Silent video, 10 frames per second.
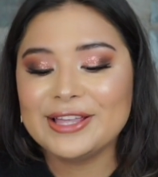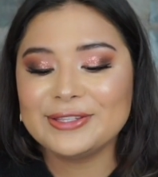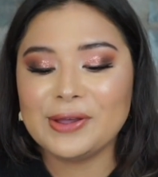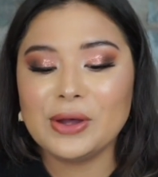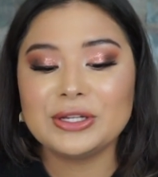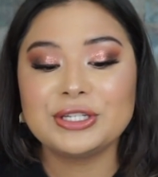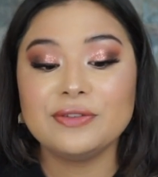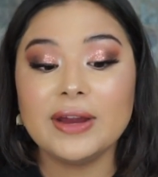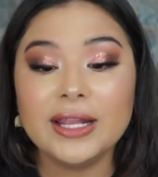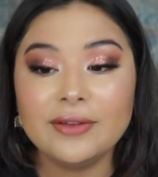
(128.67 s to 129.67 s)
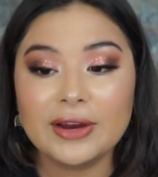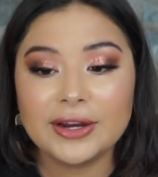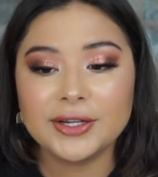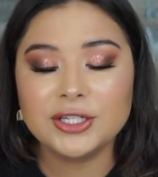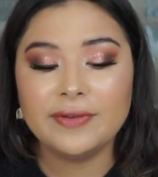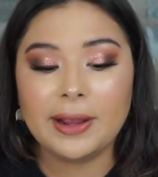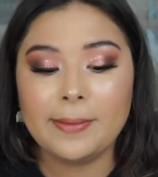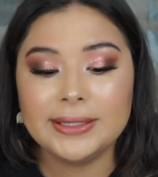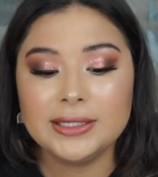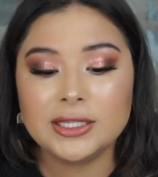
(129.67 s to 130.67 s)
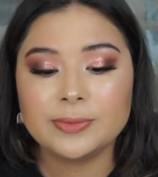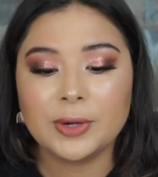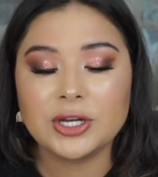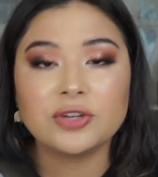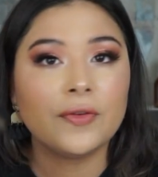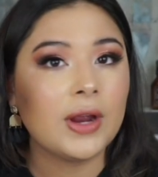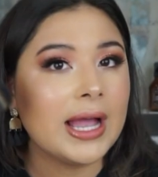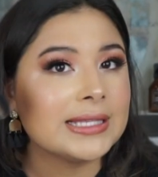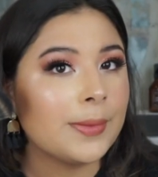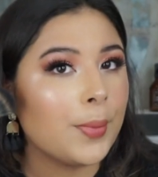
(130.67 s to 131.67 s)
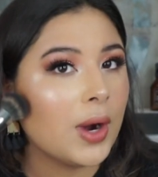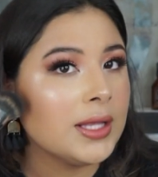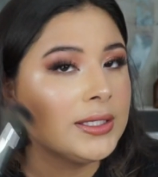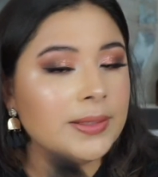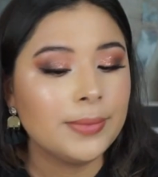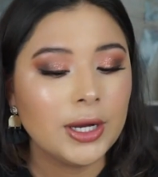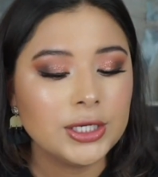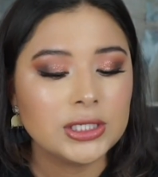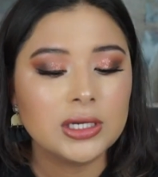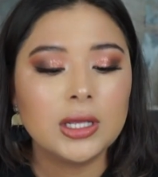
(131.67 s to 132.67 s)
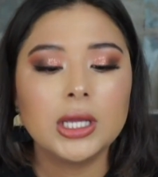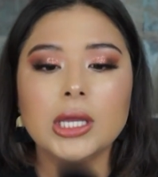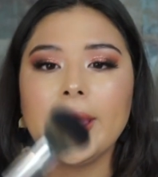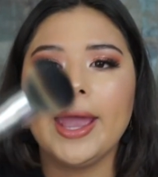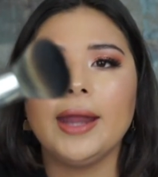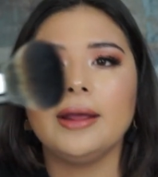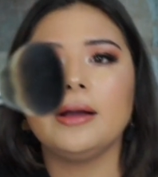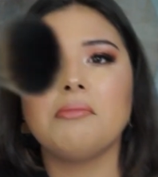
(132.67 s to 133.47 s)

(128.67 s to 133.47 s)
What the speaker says: So she recommended this brush as a bronzing brush, and